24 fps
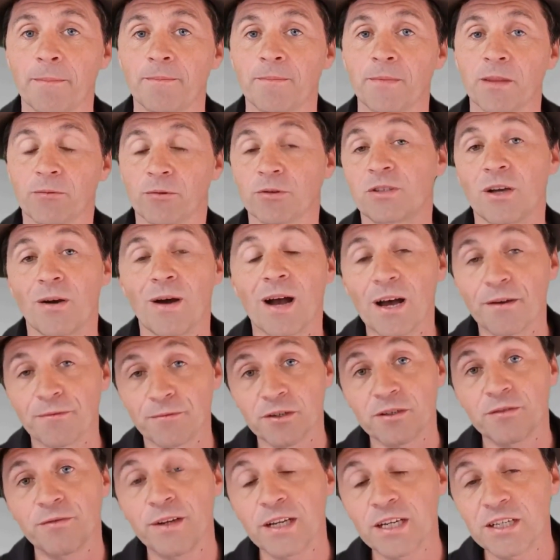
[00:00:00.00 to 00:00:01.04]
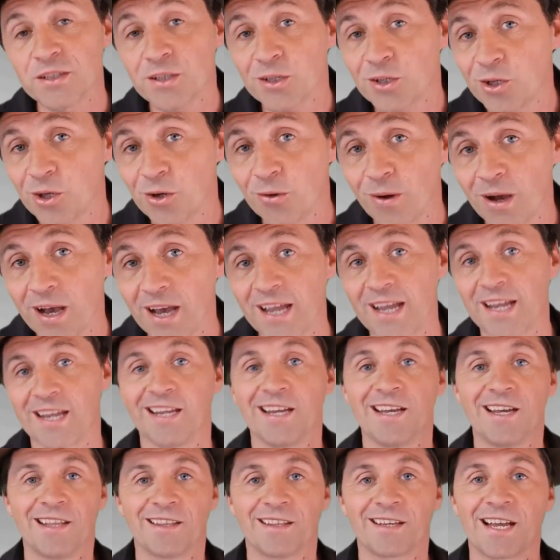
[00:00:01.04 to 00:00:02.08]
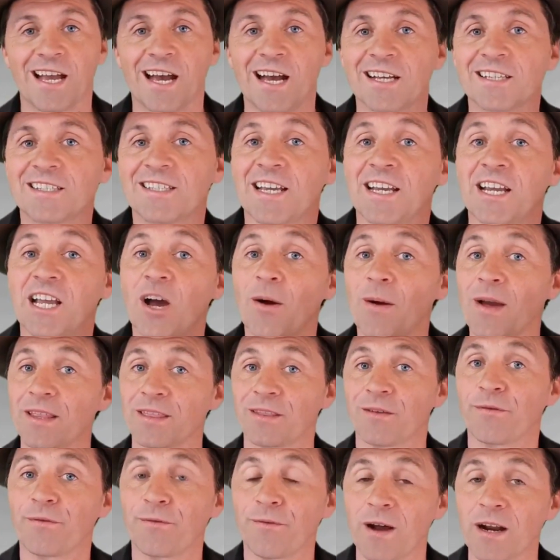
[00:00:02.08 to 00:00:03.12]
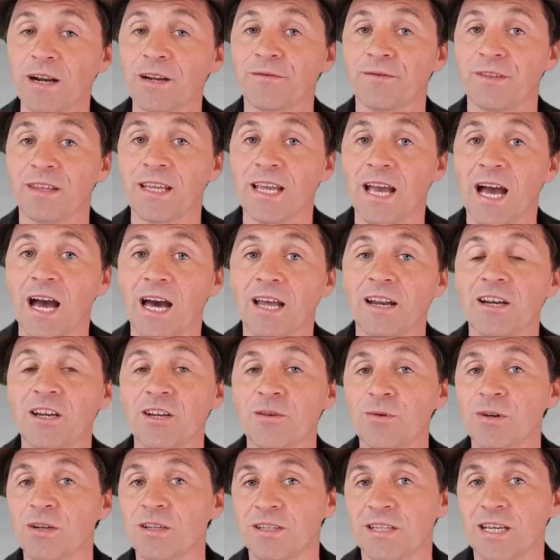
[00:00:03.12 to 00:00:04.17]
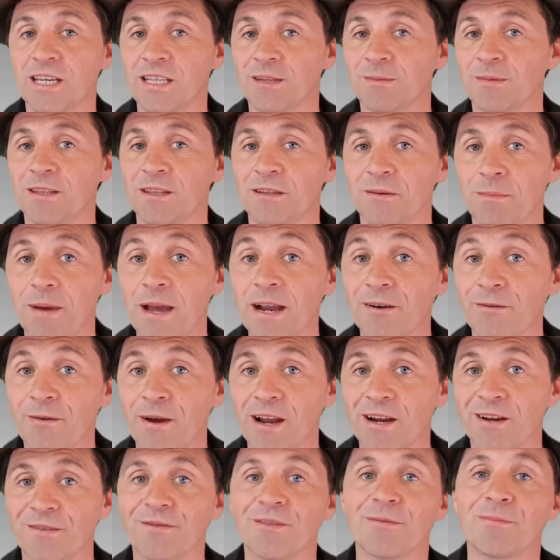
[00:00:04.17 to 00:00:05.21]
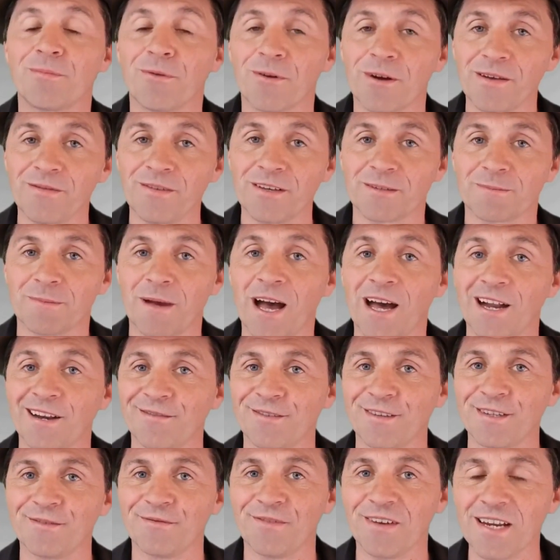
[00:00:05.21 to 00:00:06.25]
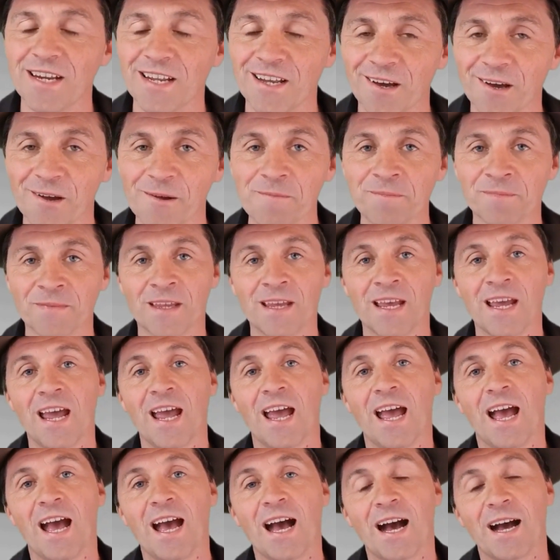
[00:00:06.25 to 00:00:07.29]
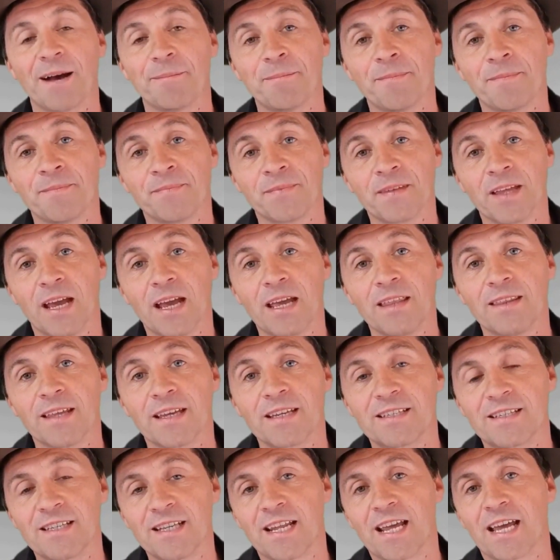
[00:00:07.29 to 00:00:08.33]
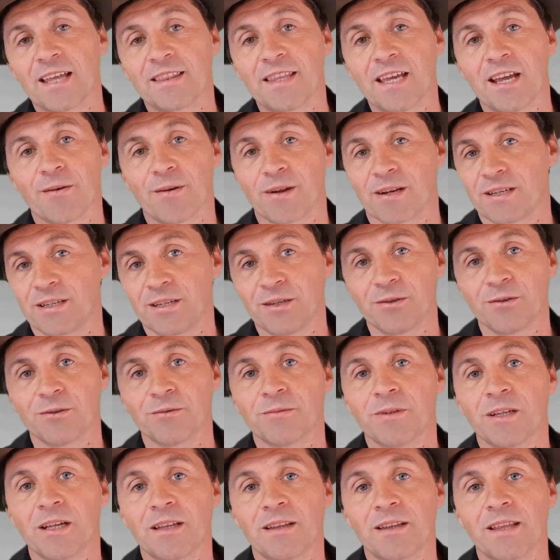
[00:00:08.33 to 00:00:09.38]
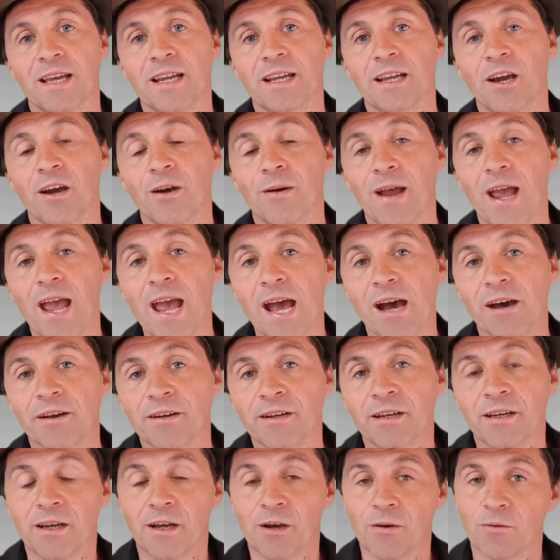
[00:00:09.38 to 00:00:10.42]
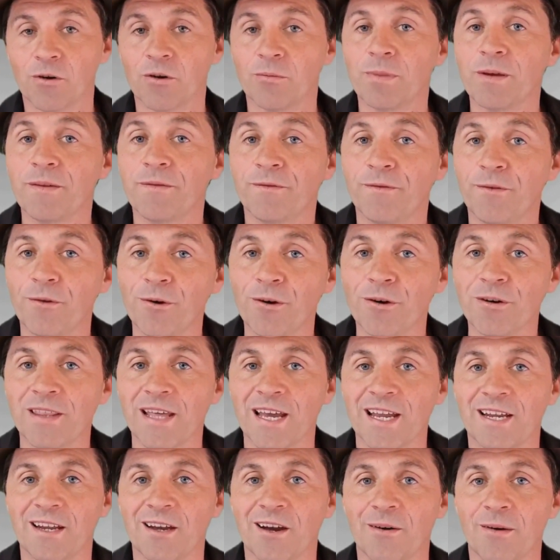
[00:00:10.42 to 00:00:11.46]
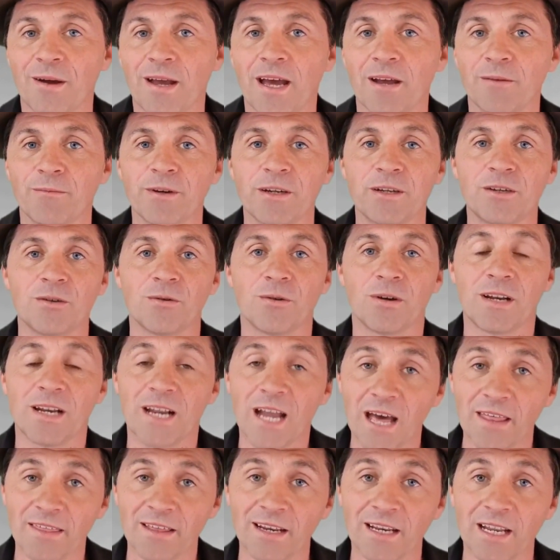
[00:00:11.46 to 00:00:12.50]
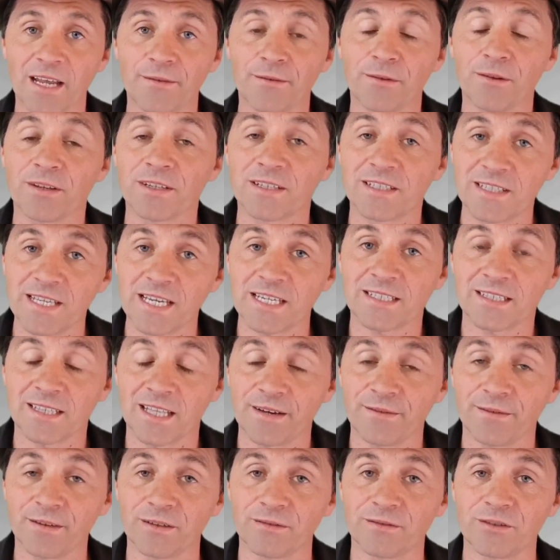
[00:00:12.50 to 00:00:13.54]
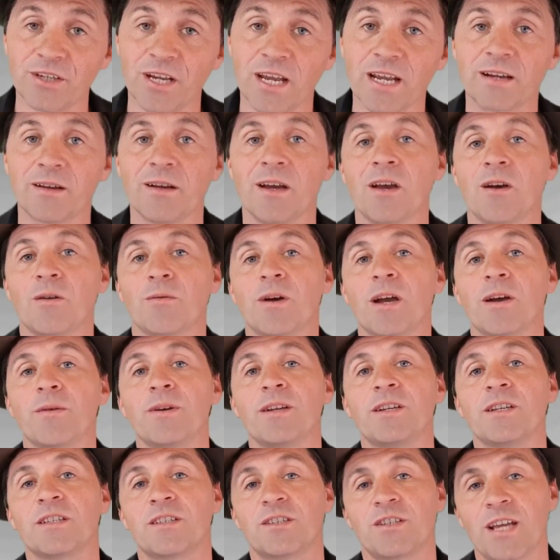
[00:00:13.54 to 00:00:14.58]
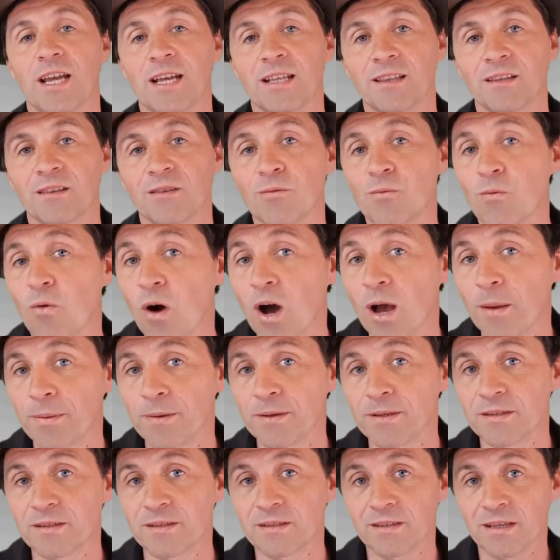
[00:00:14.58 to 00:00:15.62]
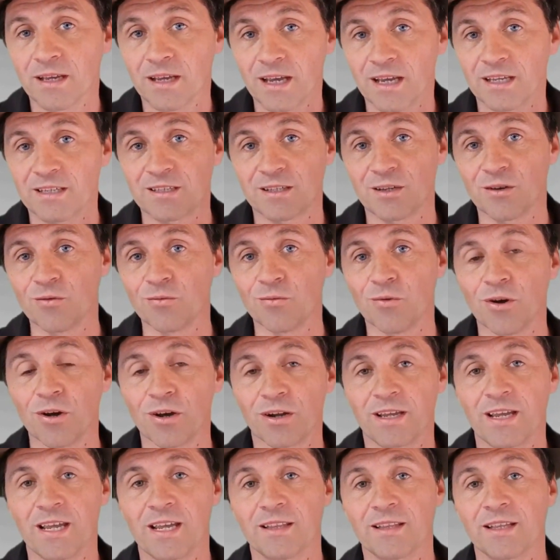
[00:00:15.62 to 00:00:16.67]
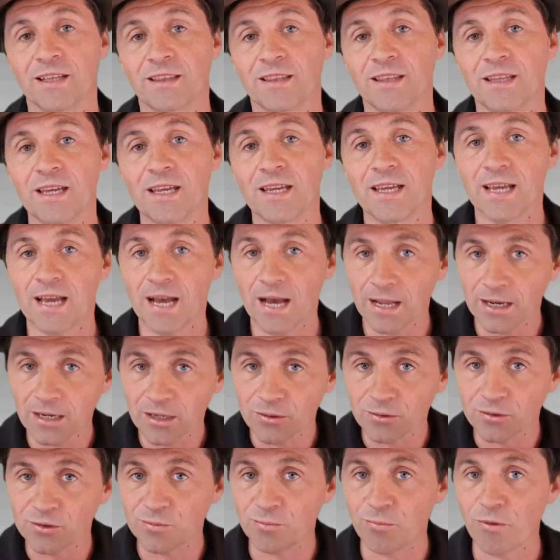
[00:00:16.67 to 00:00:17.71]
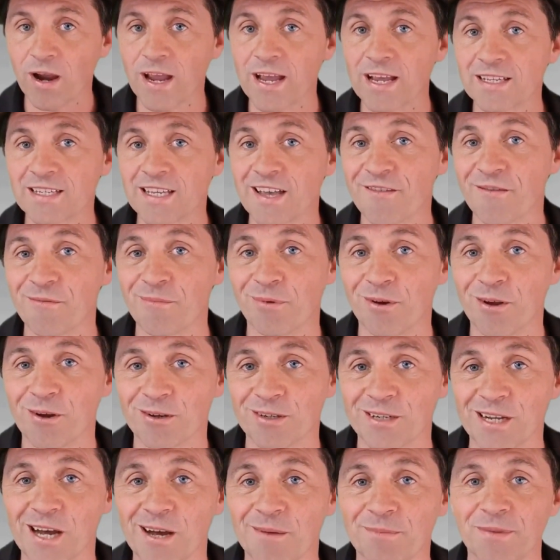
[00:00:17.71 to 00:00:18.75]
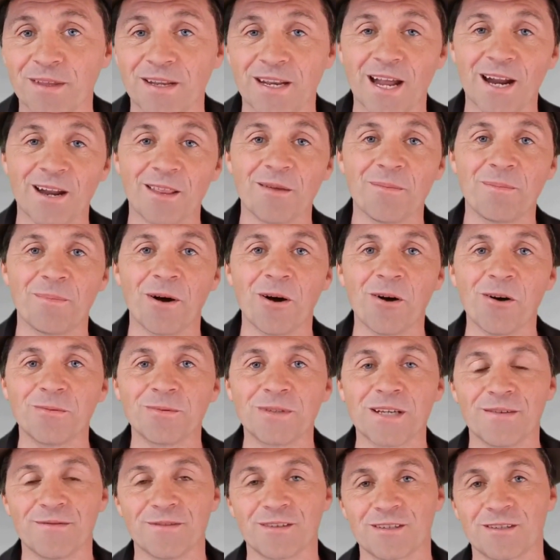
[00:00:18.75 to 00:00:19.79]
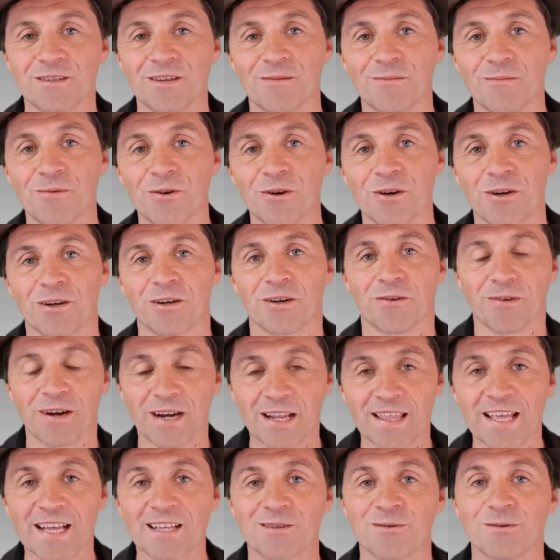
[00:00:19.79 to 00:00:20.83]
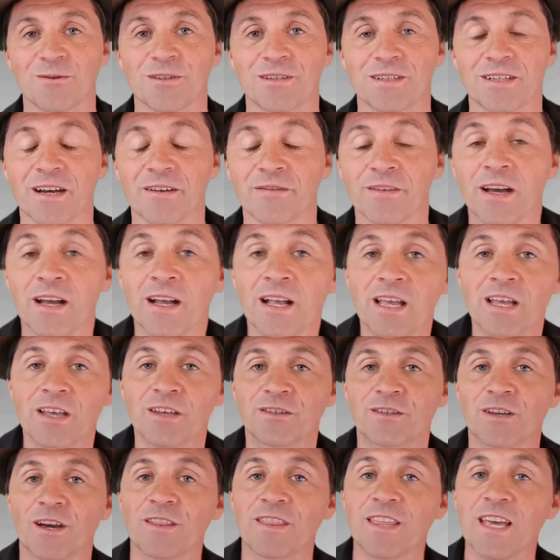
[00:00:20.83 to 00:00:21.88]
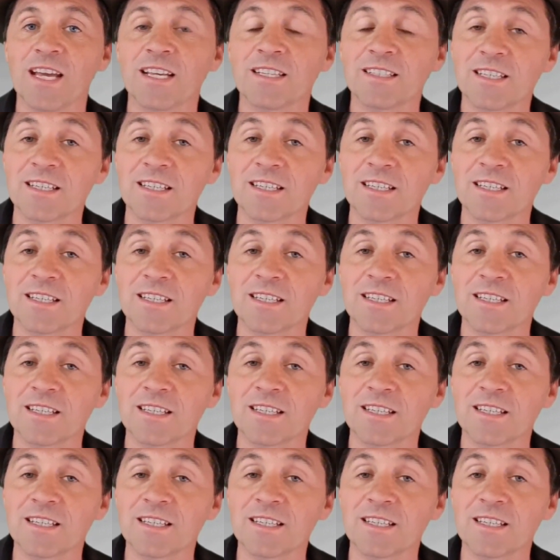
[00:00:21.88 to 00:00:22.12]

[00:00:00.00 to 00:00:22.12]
also after it's finished the QA, the cars then go out the front of the yard, and you would have seen them in the background of the previous part of this video, and they sit out there until they go out. Well, before they go out, we do another level, the 6th level of check, where we just check that the wipers are still working, that the little sprayers haven't blocked up, that none of the bulbs haven't stopped working or any of that sort of stuff. So there's the